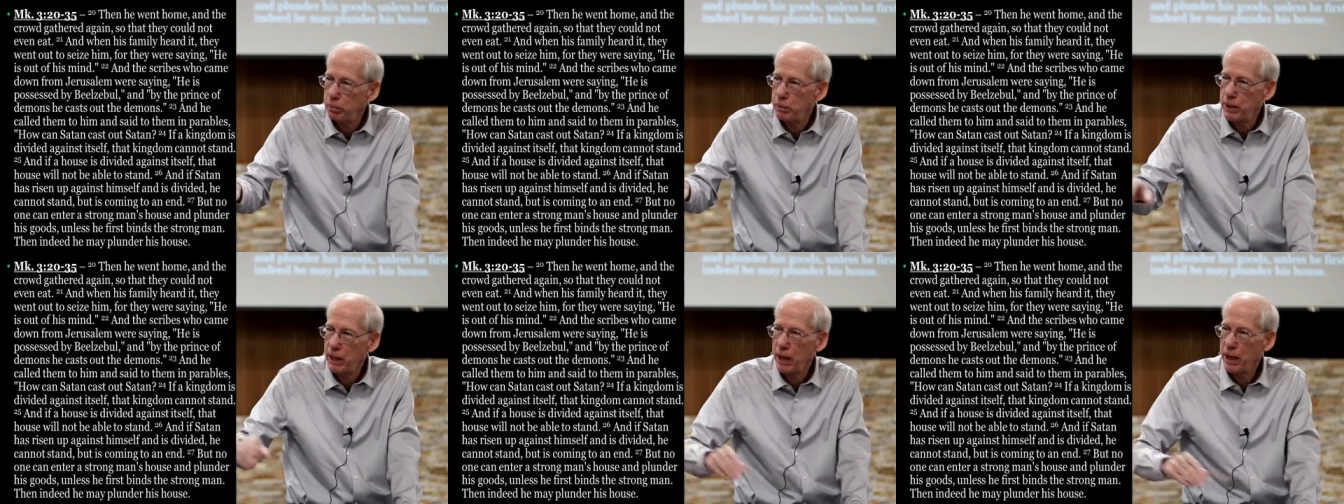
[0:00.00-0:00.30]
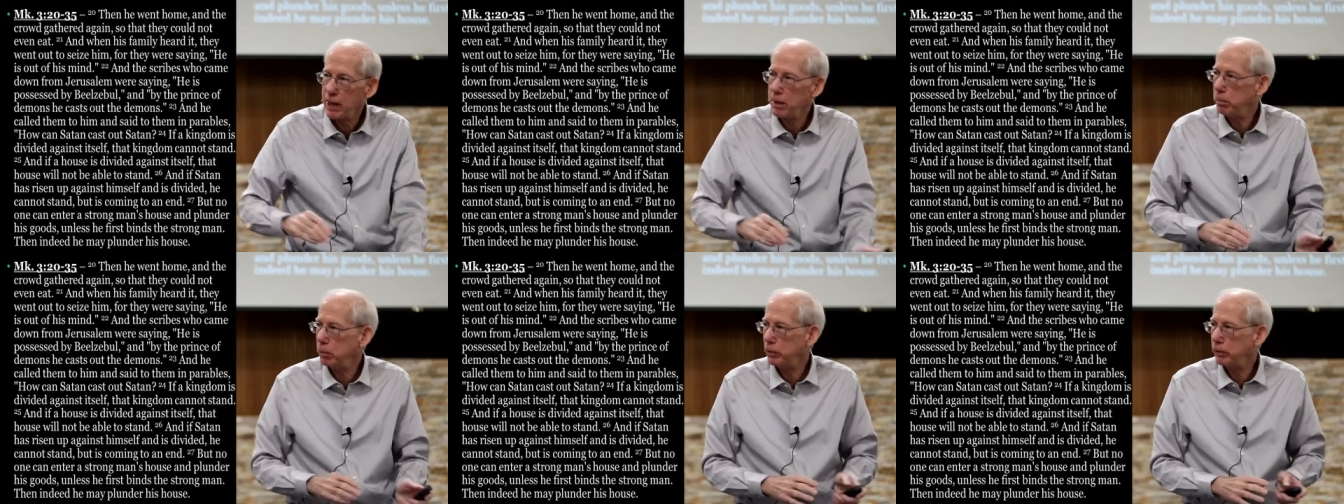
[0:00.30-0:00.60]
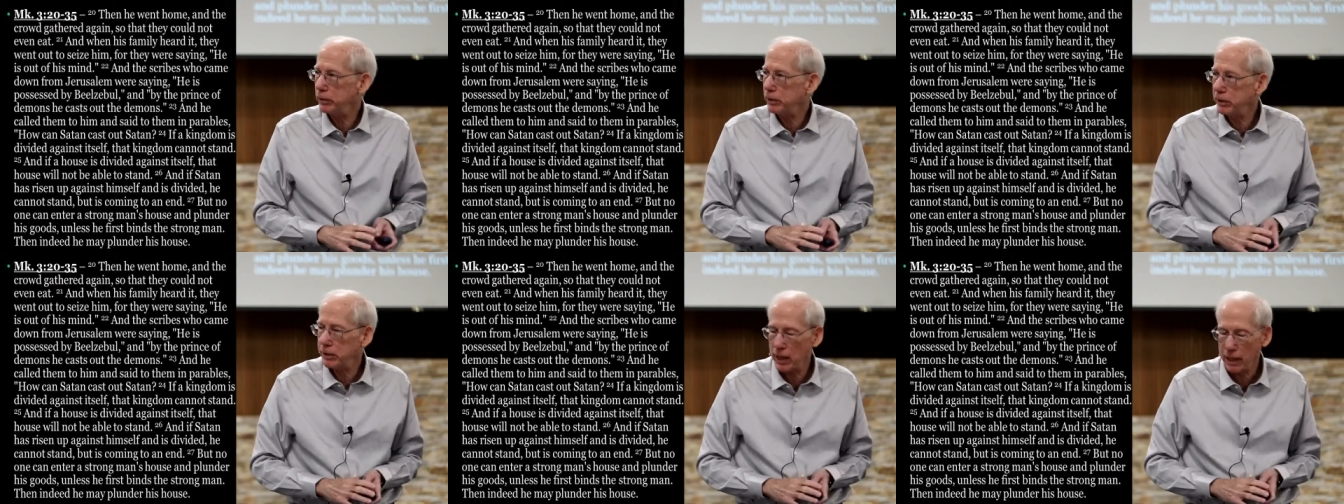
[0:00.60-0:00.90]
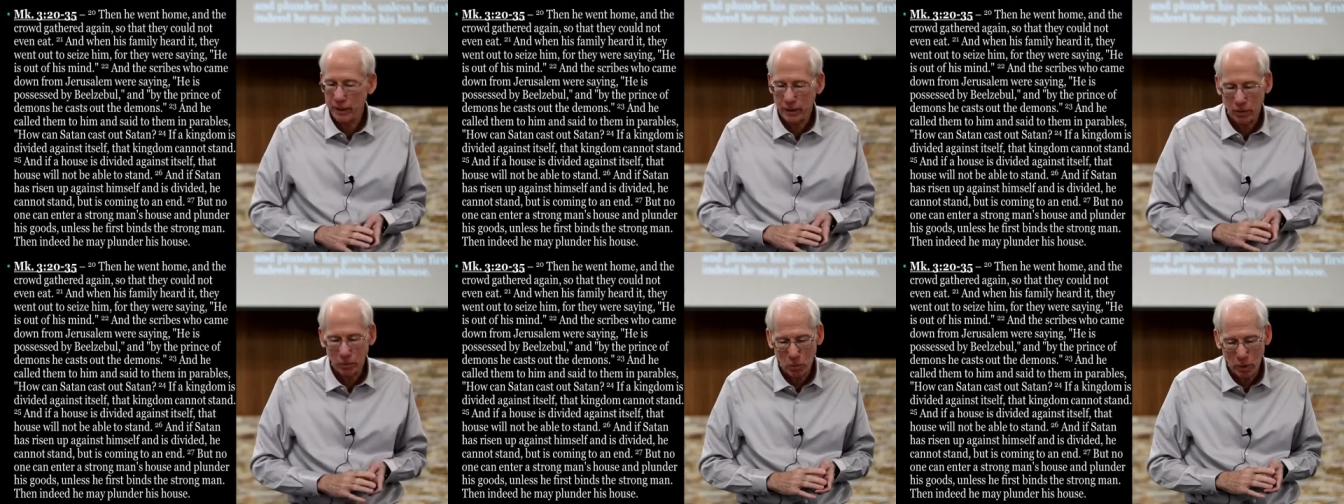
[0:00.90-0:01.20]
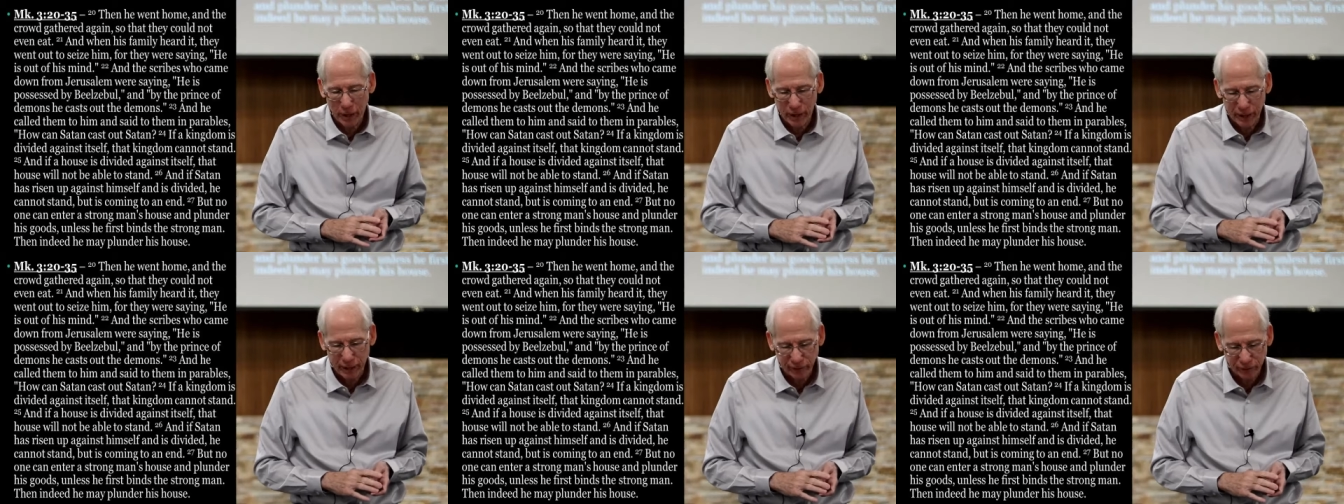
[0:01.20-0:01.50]
to be able to take
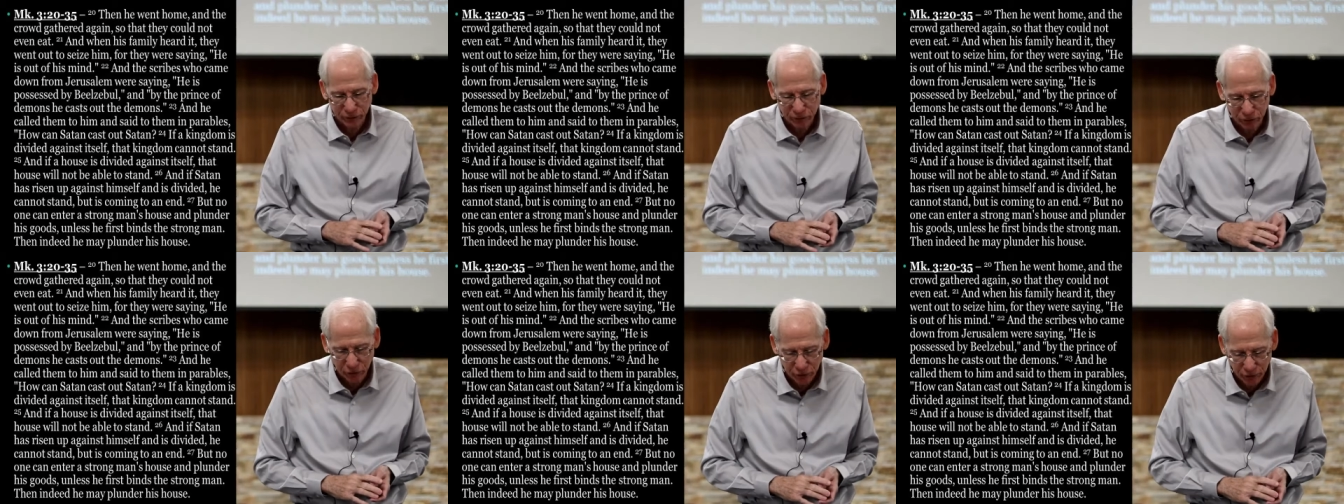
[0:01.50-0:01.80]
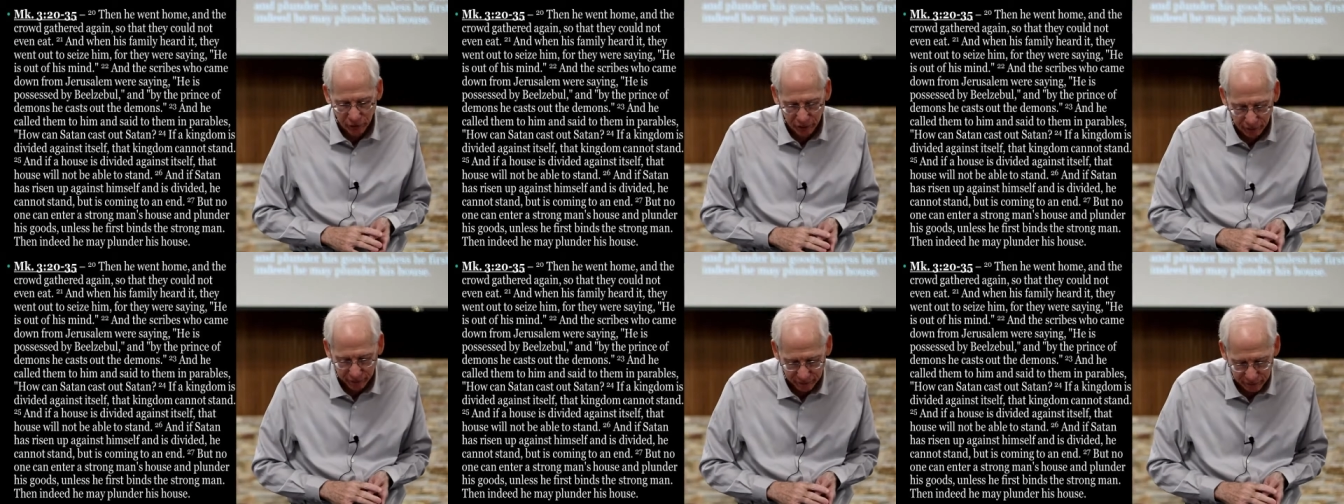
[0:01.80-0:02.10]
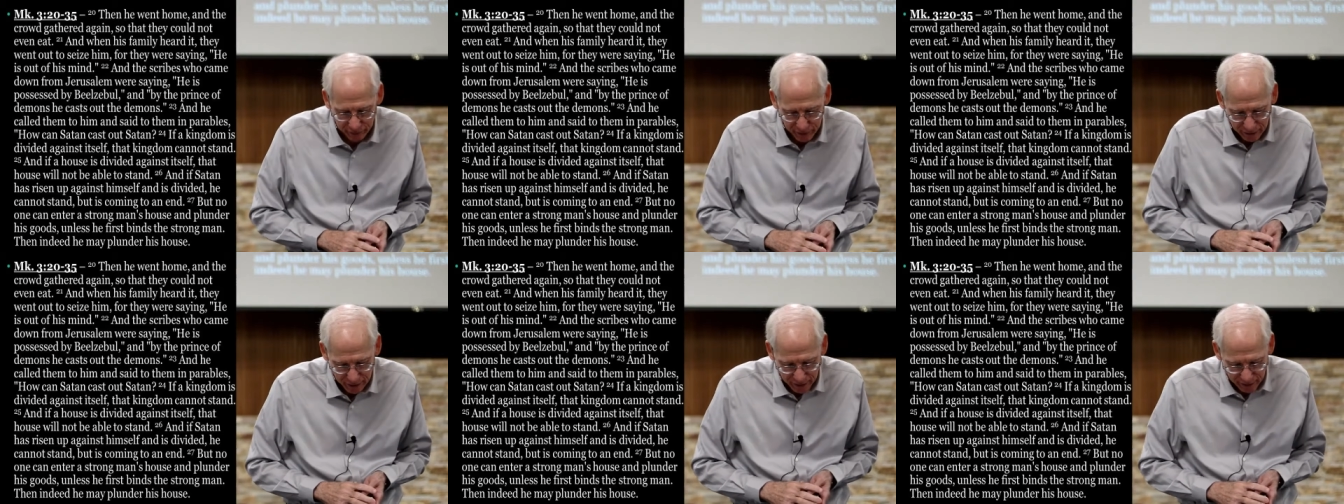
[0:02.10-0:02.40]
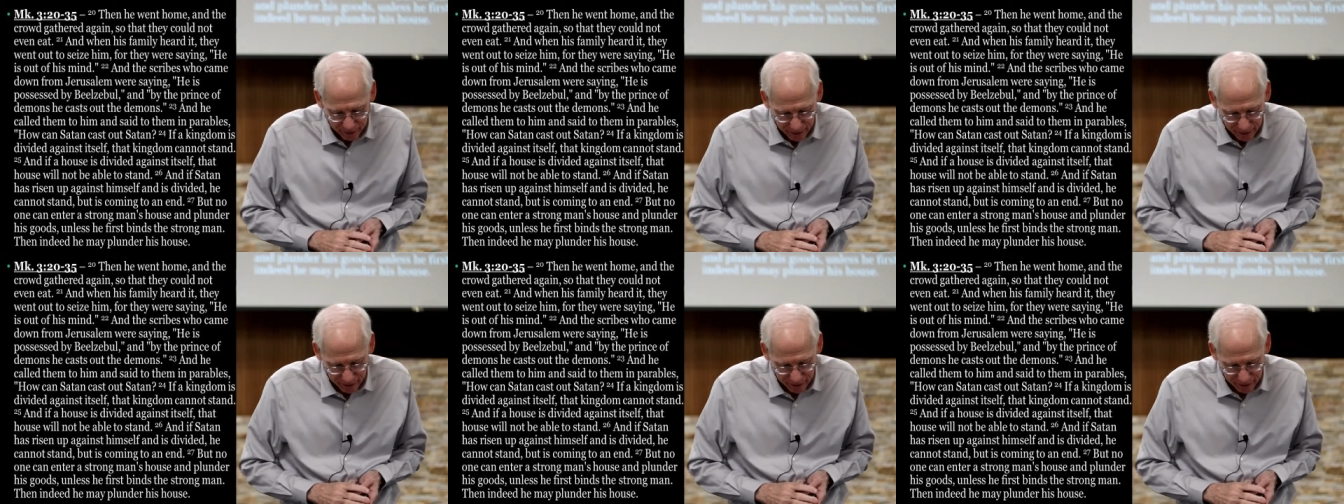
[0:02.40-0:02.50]
away his goods.